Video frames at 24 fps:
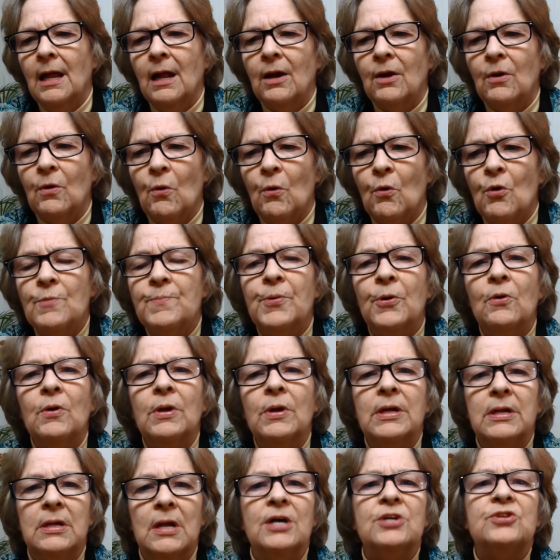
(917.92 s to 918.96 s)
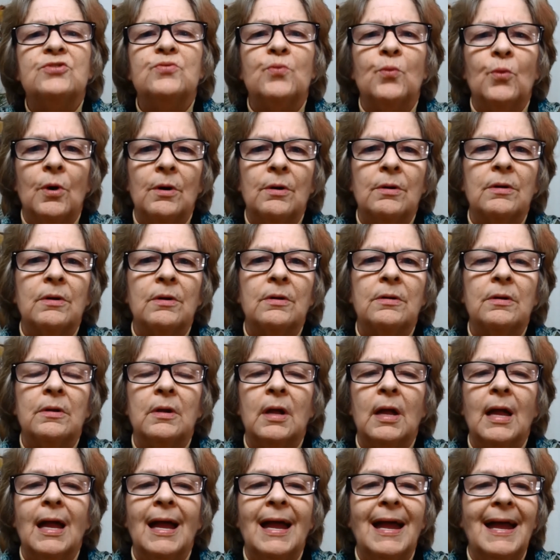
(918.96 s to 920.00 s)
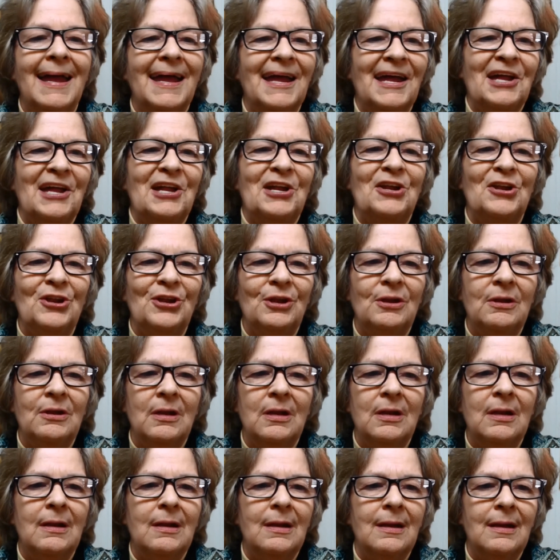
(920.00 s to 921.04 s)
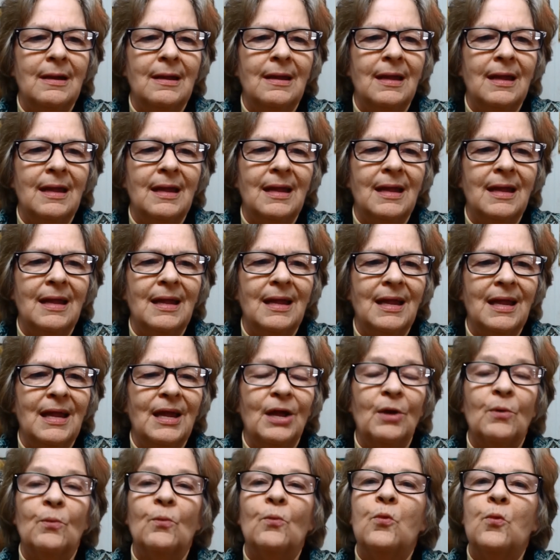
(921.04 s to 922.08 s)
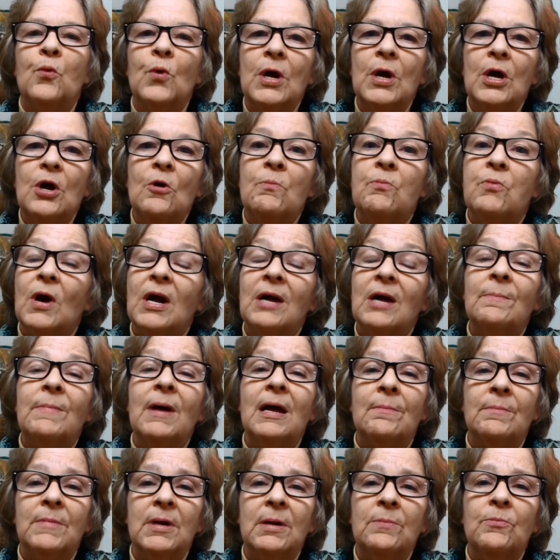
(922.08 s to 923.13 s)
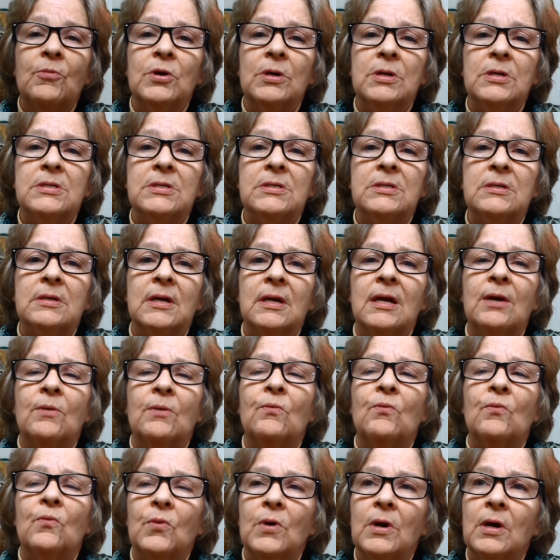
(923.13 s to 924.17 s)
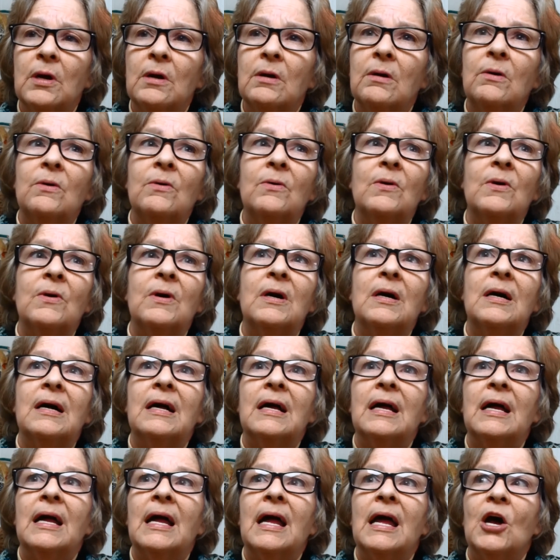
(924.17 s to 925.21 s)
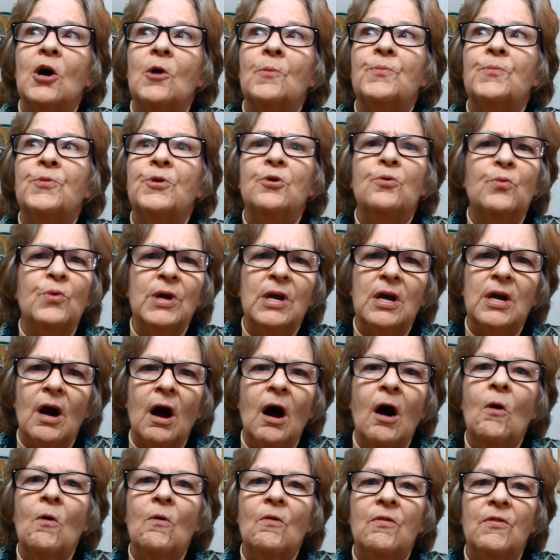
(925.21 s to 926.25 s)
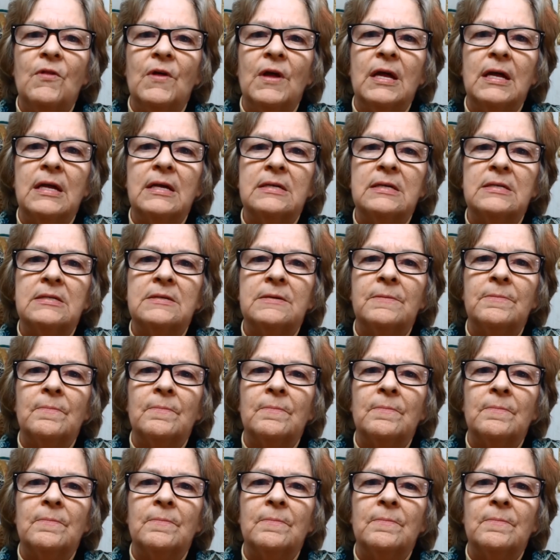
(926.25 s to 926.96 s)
cord pulling does work, and it will bring back memories. It will help you recall things.